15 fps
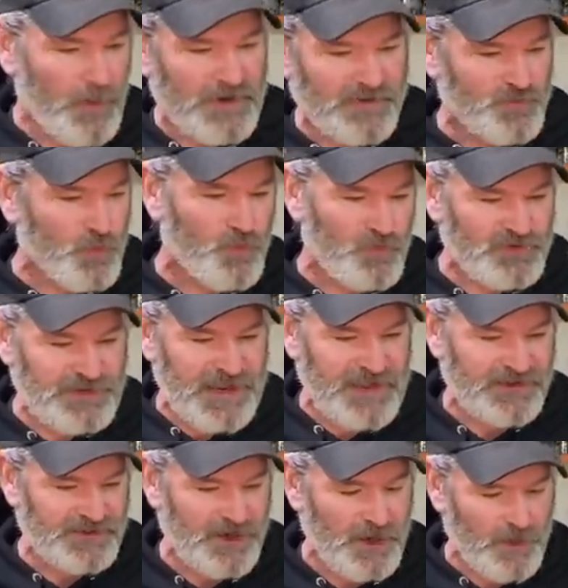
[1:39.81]
which
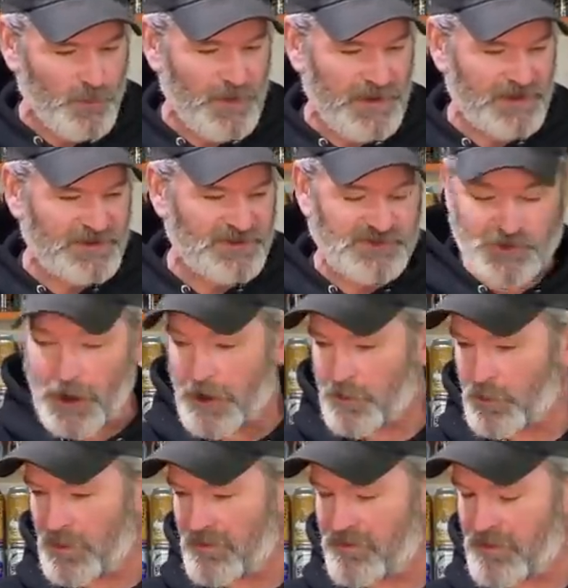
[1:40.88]
chainsaw are we going to
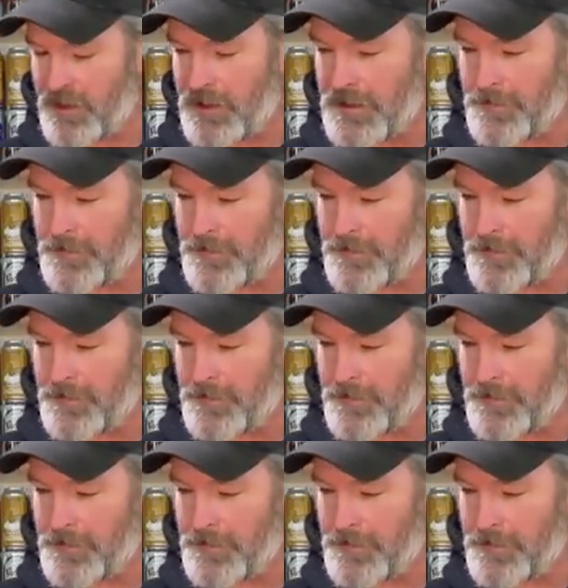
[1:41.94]
start with?